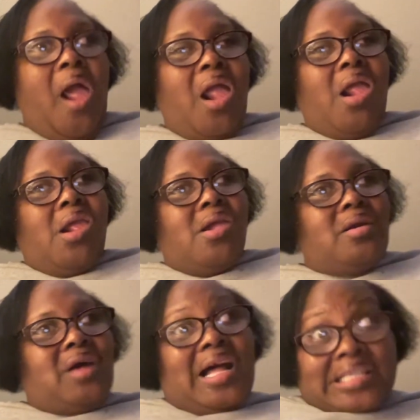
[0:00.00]
um, mm.
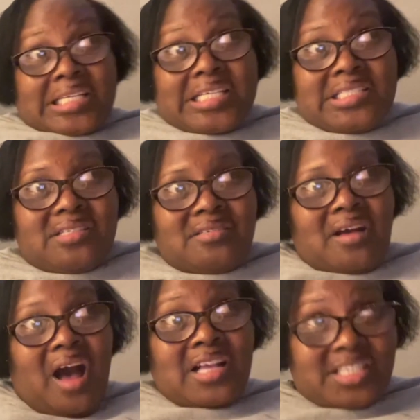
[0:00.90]
Aunt Linda,
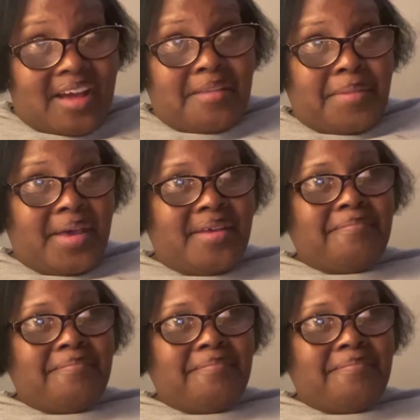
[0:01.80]
Aunt Johnny Mae.